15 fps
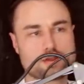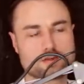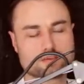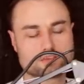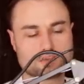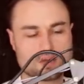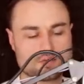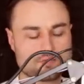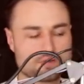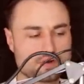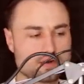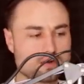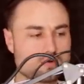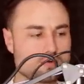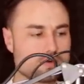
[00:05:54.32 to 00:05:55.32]
create a
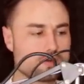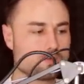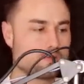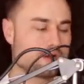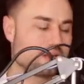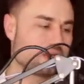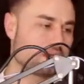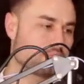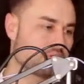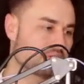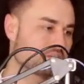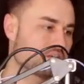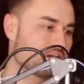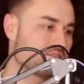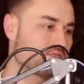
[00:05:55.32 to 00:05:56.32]
software or you white label a
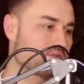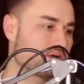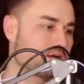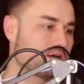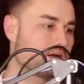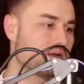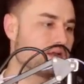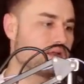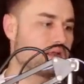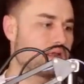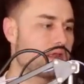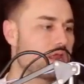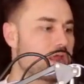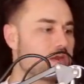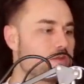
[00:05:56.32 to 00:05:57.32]
software
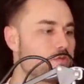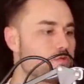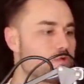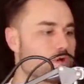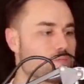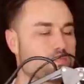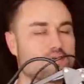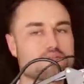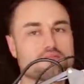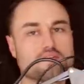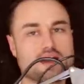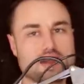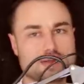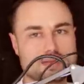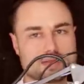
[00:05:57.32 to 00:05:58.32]
and you are
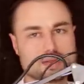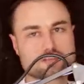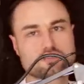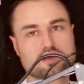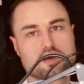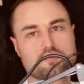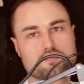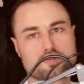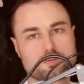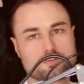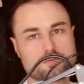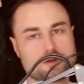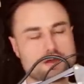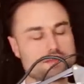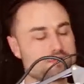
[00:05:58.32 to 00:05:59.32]
providing that software
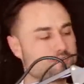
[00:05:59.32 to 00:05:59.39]
to